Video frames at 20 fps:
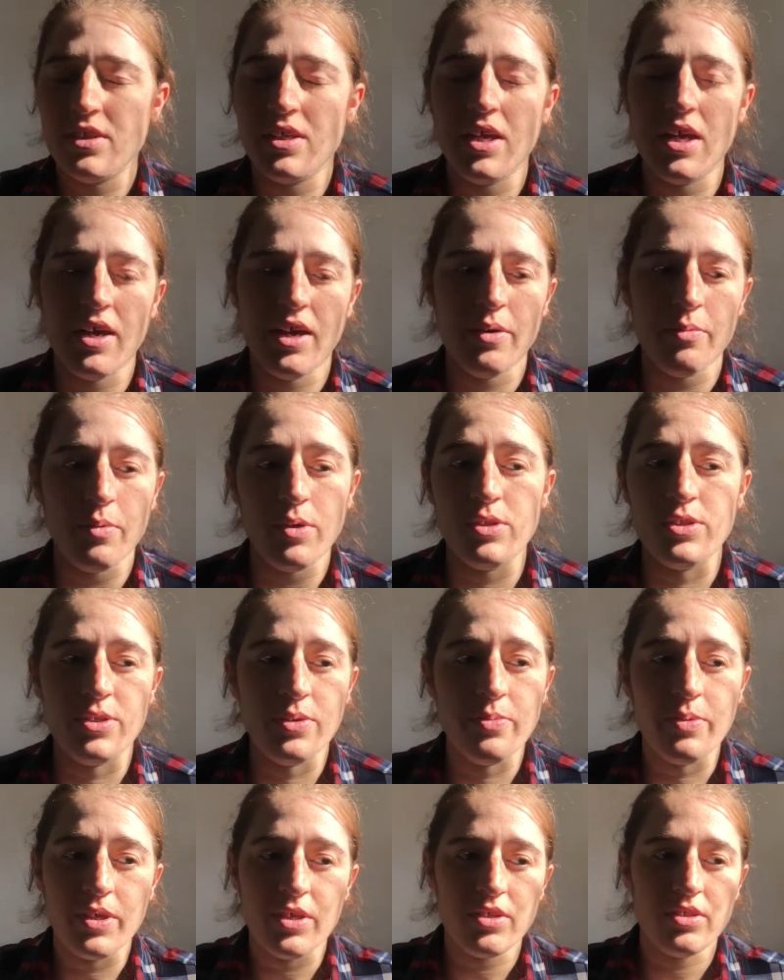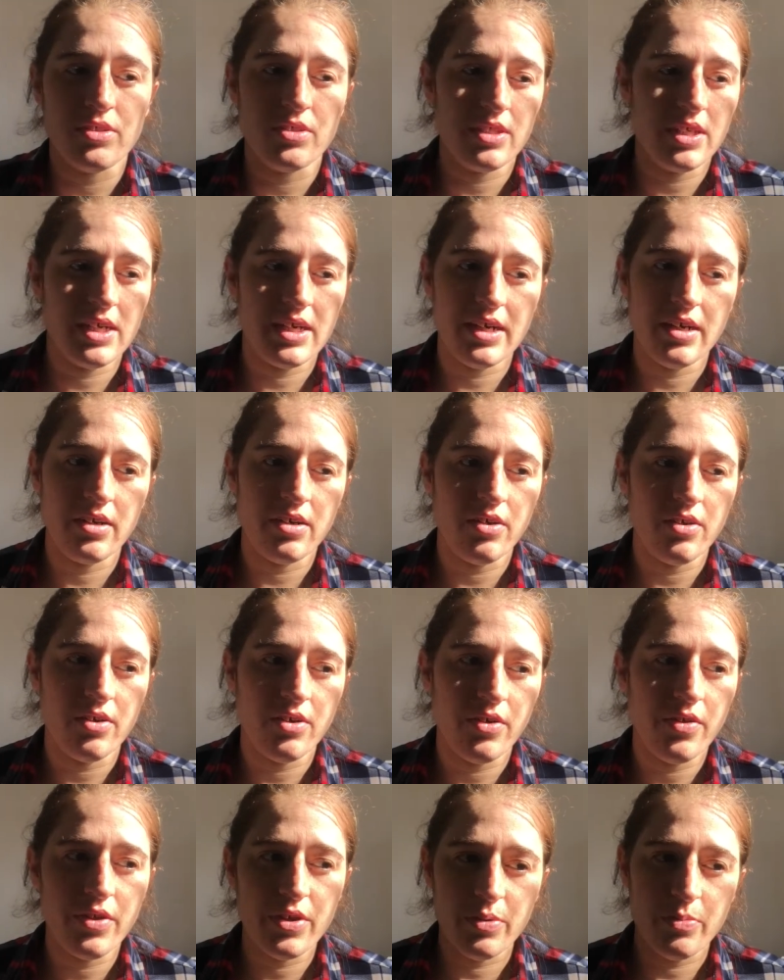Um, also because there are
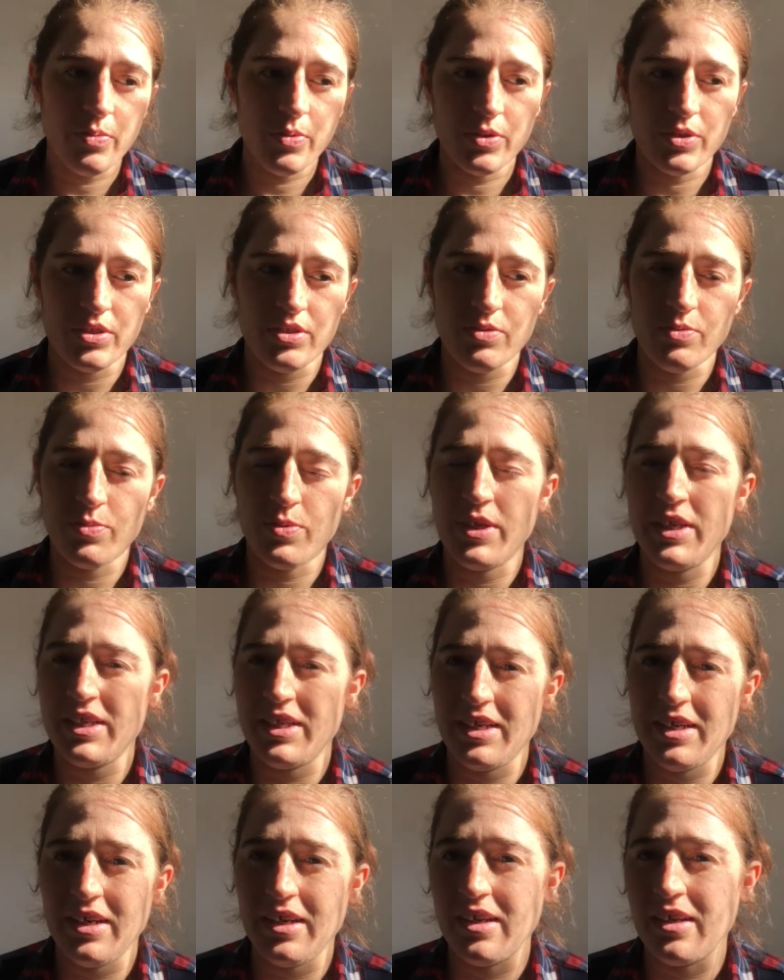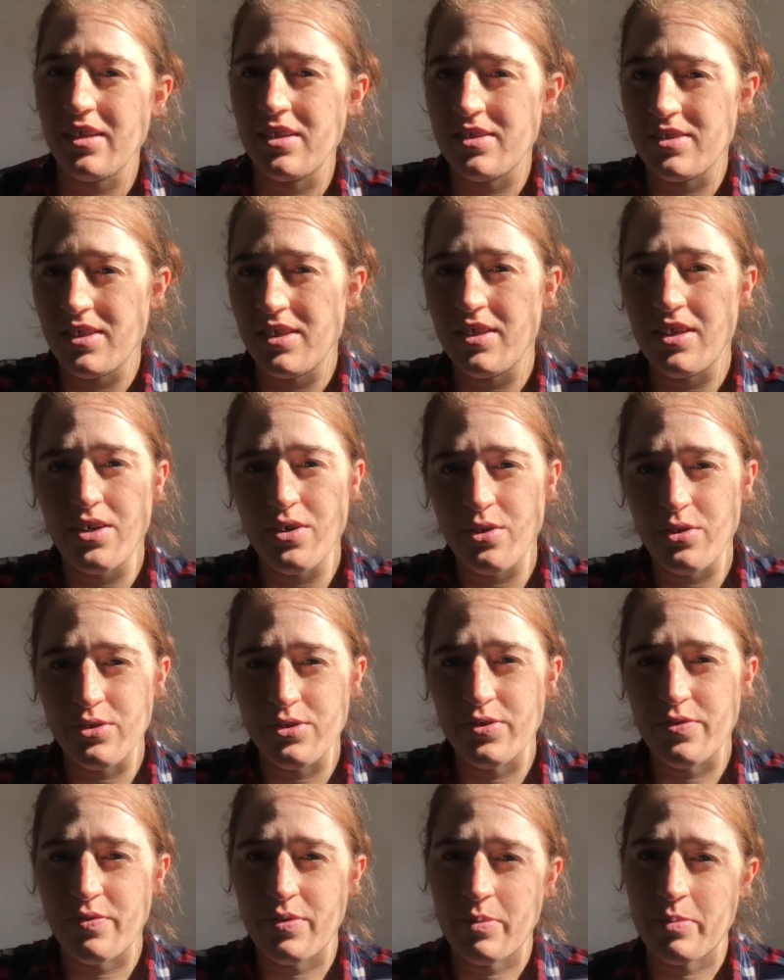other books written in English that are
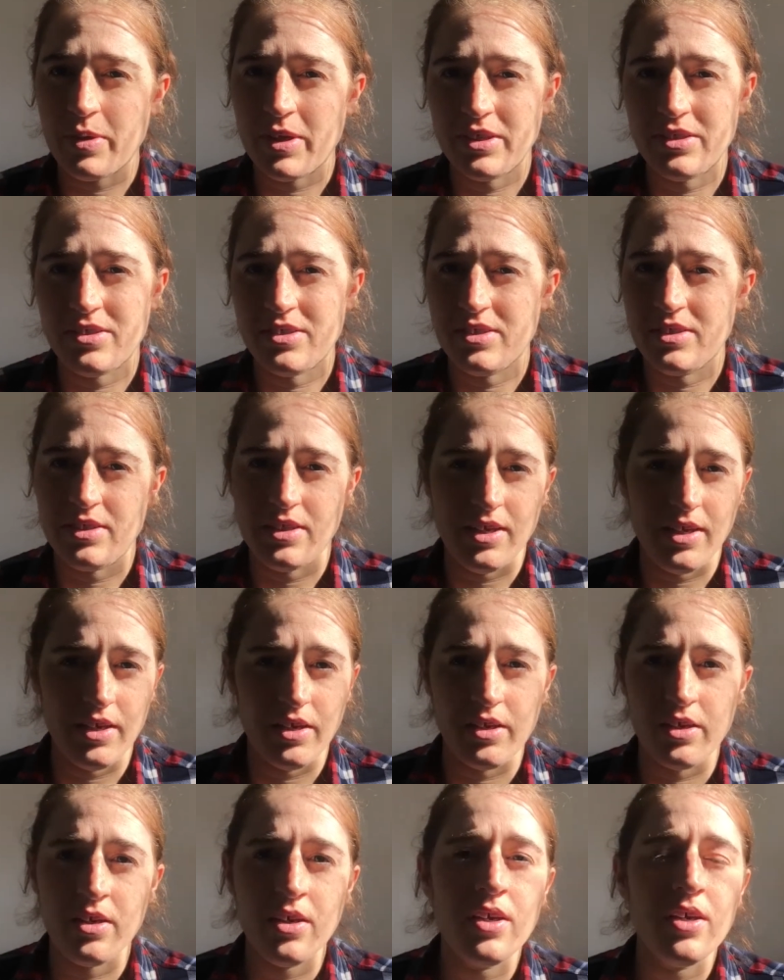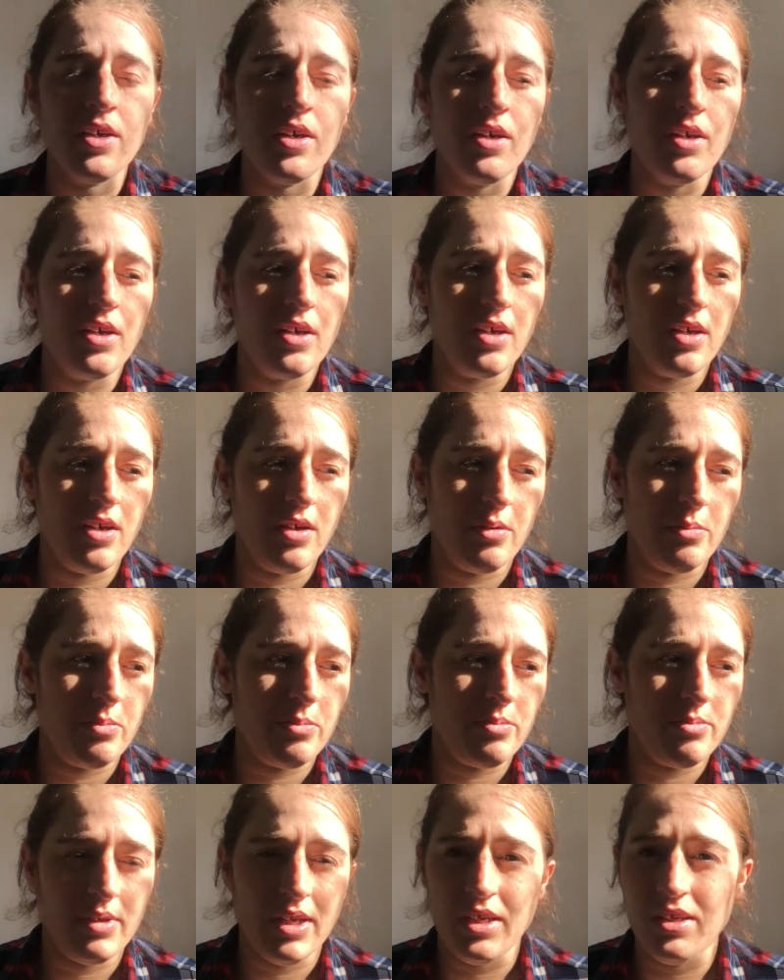also from countries like
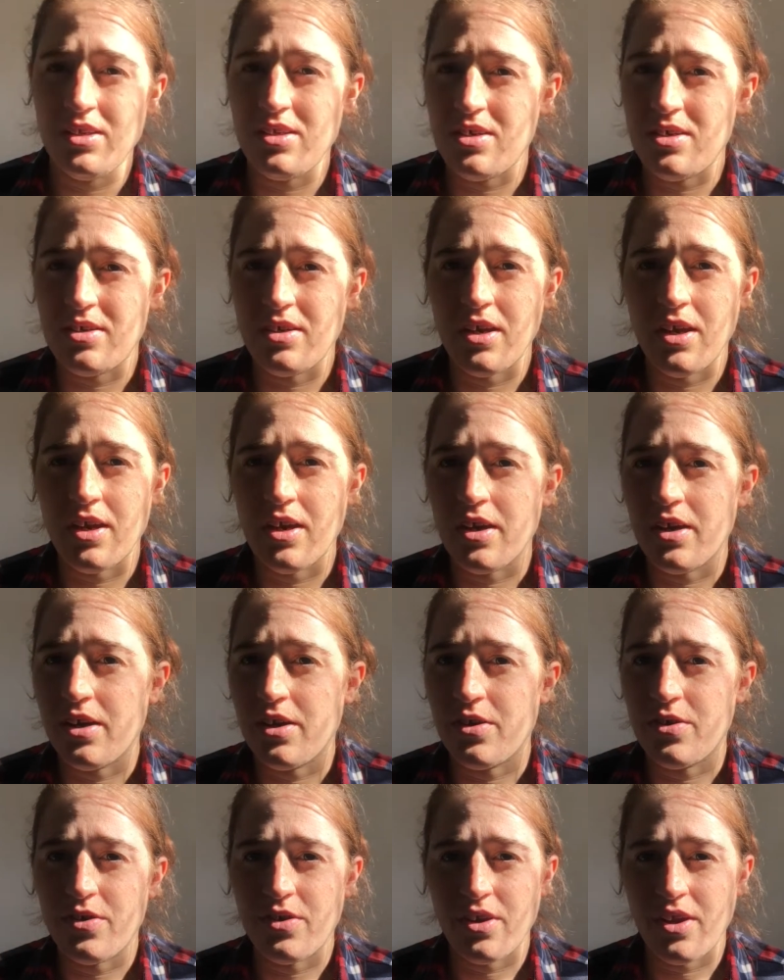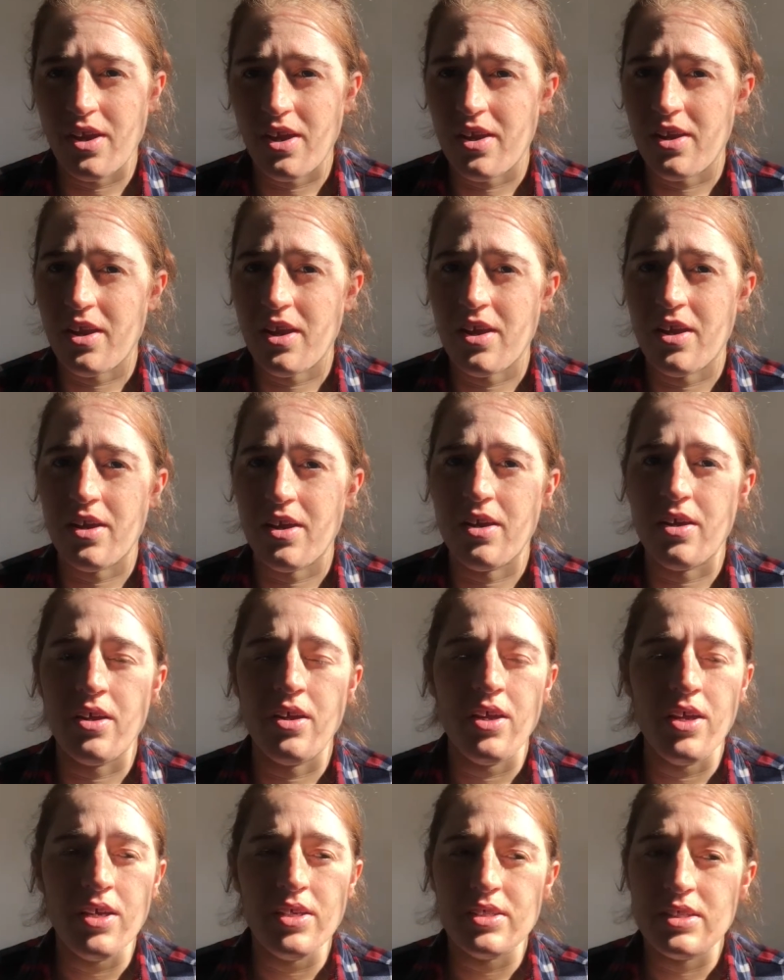um, Nigeria or Kenya,
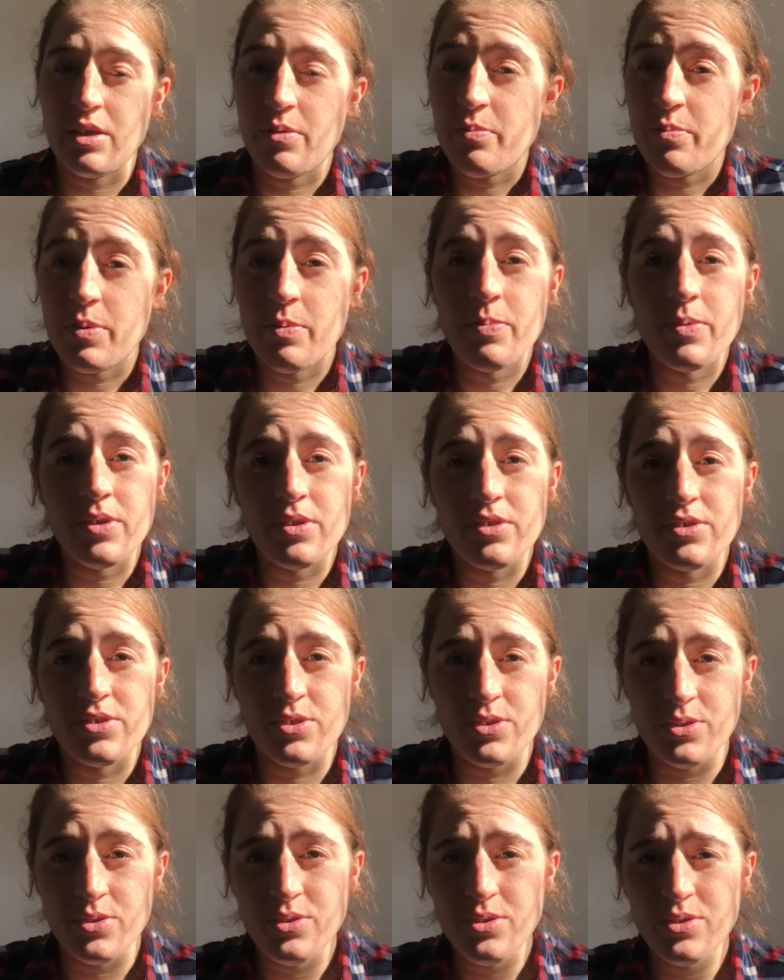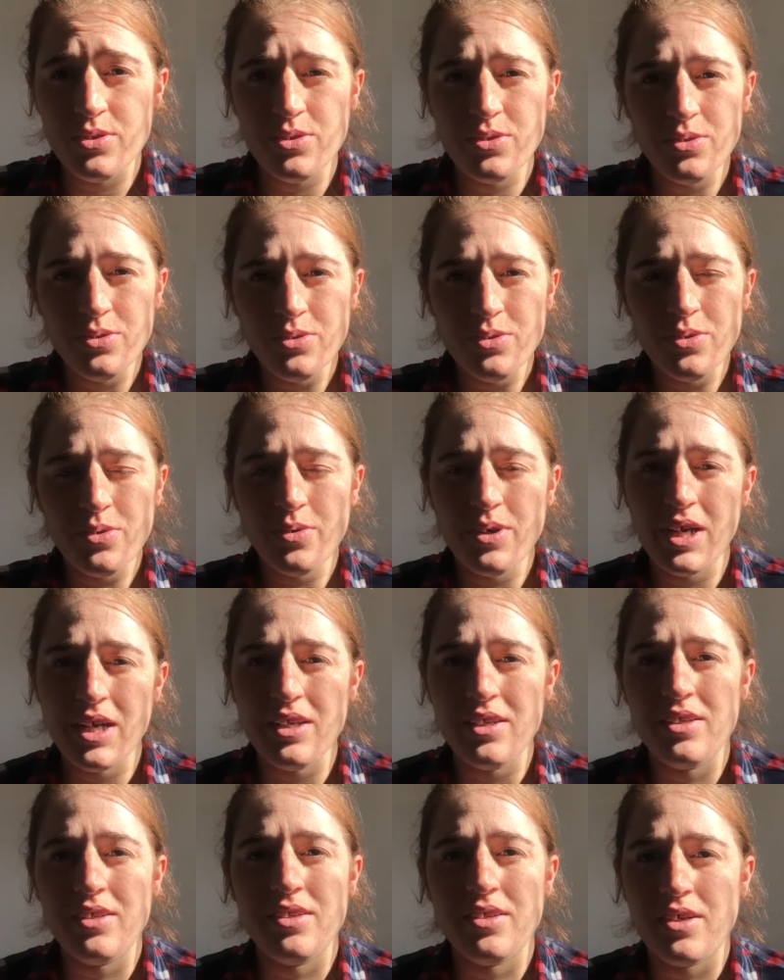some people choose to write
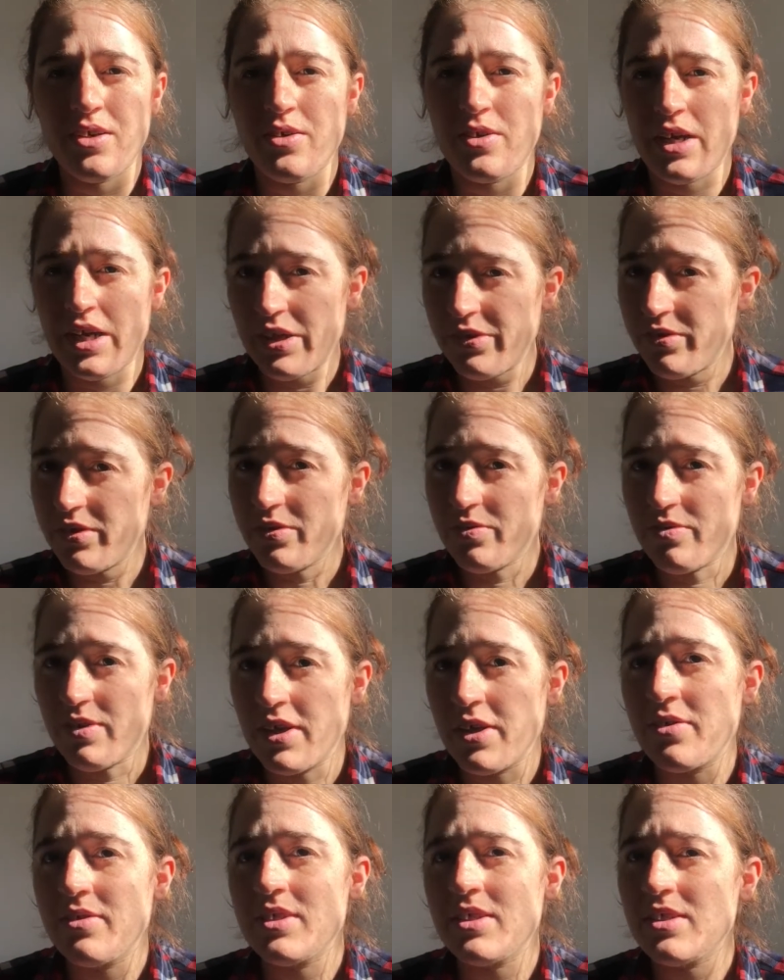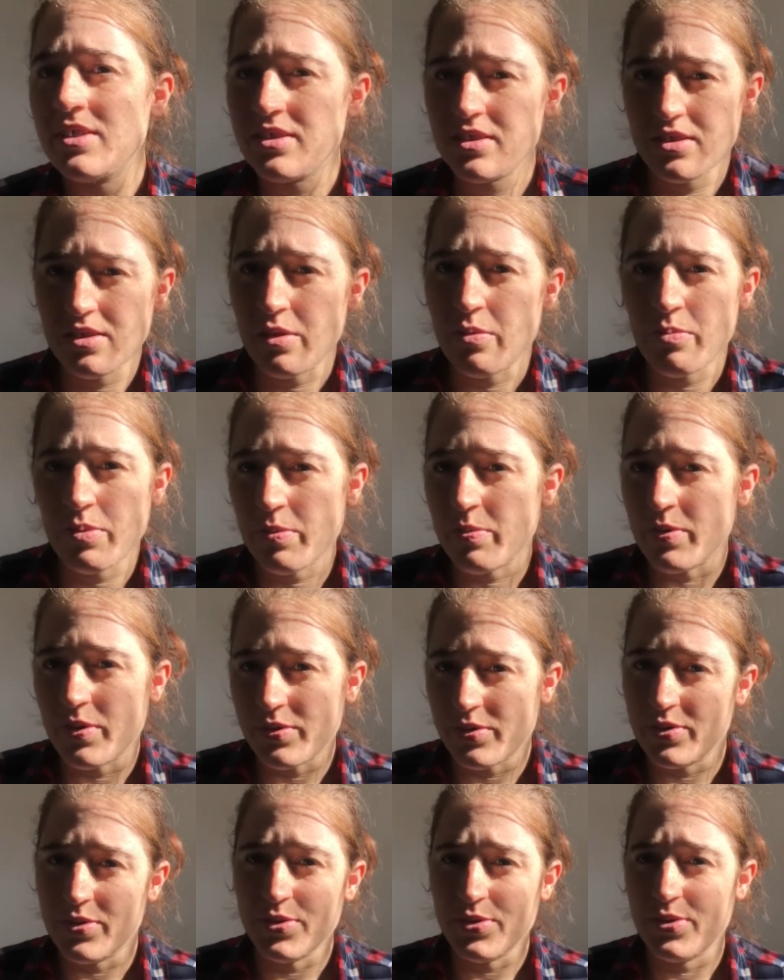in their native languages and some people
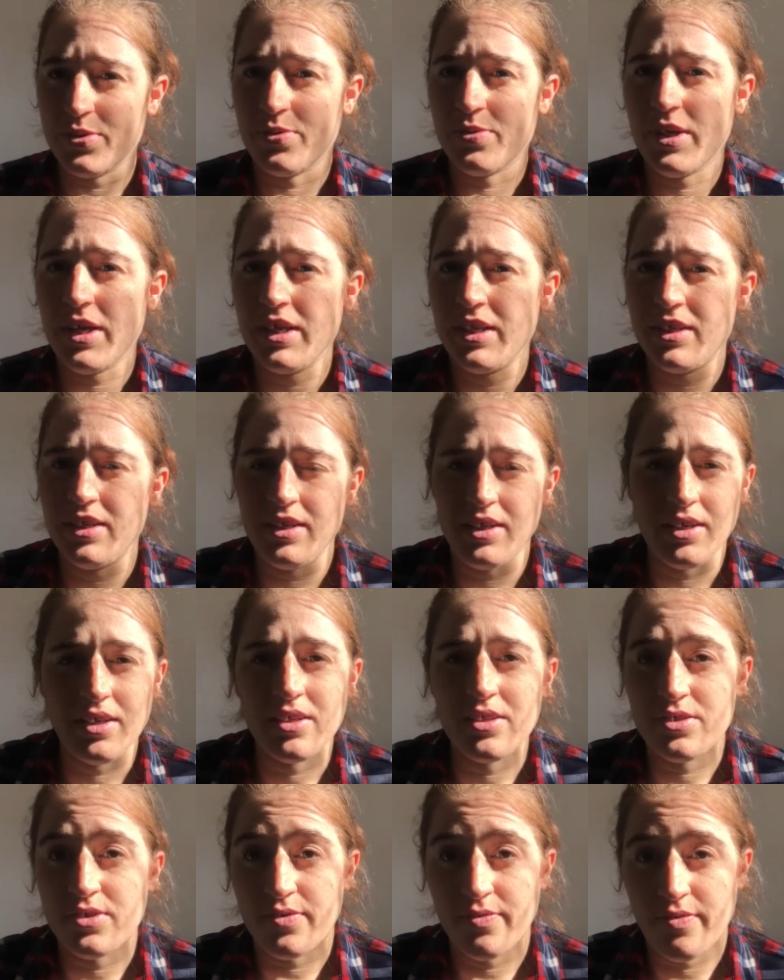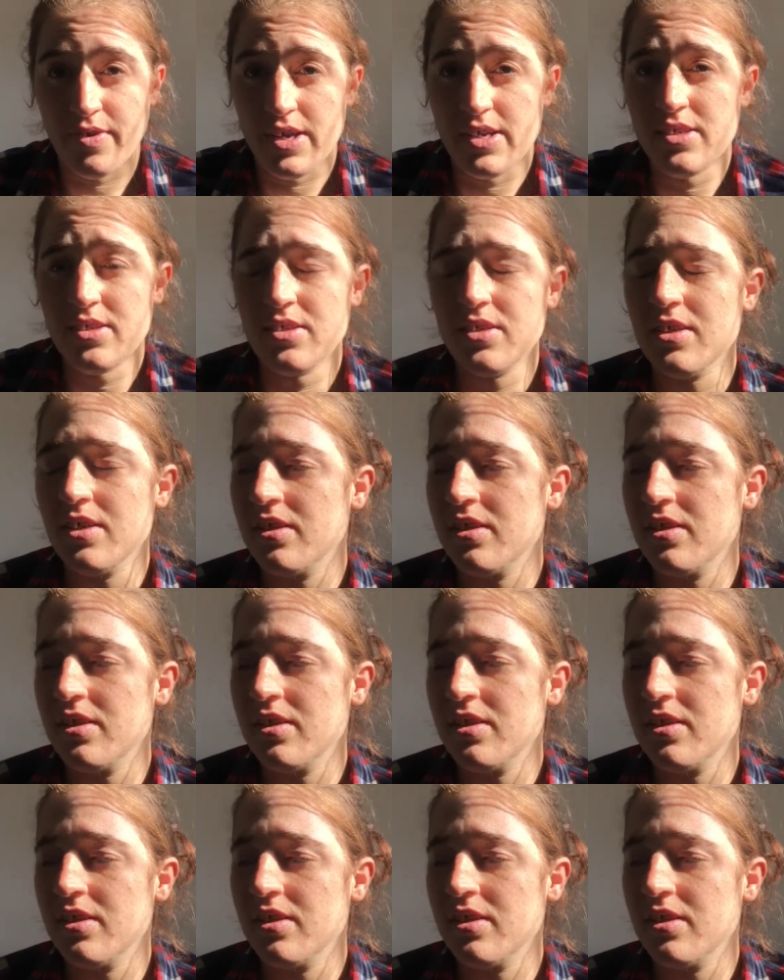choose to write in English or French.